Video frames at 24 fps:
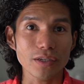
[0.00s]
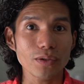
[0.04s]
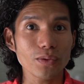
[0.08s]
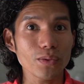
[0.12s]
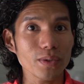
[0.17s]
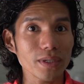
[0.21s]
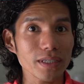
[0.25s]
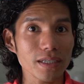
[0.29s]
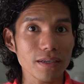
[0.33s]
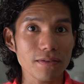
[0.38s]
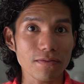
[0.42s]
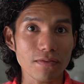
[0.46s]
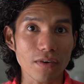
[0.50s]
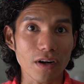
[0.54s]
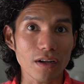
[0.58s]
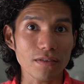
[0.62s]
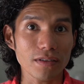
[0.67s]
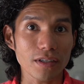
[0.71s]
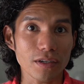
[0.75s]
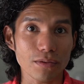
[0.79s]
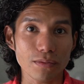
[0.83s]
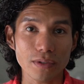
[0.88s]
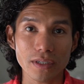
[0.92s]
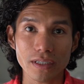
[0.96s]
who is involved
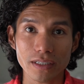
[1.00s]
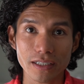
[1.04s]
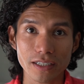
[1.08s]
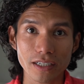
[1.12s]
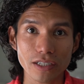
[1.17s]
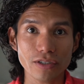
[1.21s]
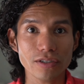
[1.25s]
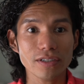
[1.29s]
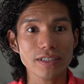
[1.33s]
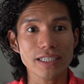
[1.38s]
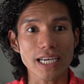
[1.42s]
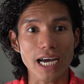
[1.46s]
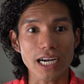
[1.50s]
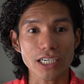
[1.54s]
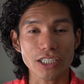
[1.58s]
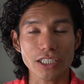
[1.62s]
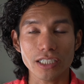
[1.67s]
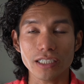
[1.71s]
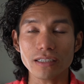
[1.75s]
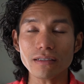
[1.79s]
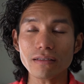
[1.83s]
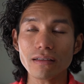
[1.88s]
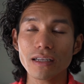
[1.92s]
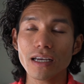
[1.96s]
in a real estate
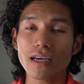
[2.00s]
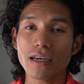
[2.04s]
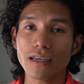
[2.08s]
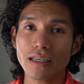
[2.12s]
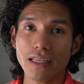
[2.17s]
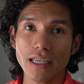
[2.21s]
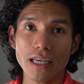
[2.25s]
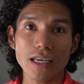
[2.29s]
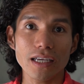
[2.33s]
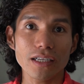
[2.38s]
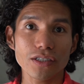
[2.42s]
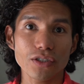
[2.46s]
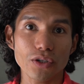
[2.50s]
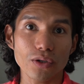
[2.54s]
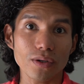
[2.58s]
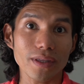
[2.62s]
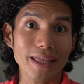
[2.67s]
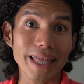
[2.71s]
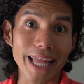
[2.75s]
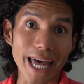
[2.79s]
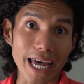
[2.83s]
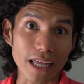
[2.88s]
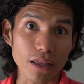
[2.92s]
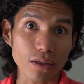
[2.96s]
transaction is your
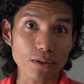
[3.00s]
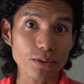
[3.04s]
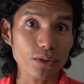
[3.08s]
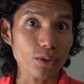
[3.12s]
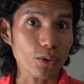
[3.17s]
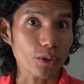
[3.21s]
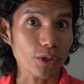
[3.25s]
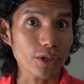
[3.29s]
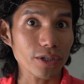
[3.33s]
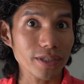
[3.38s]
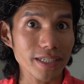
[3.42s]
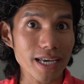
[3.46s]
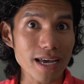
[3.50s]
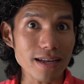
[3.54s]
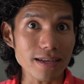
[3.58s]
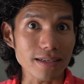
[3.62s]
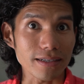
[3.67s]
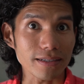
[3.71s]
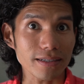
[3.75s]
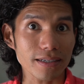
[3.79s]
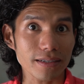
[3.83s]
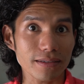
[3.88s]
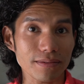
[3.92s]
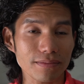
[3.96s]
landlord or your tenant.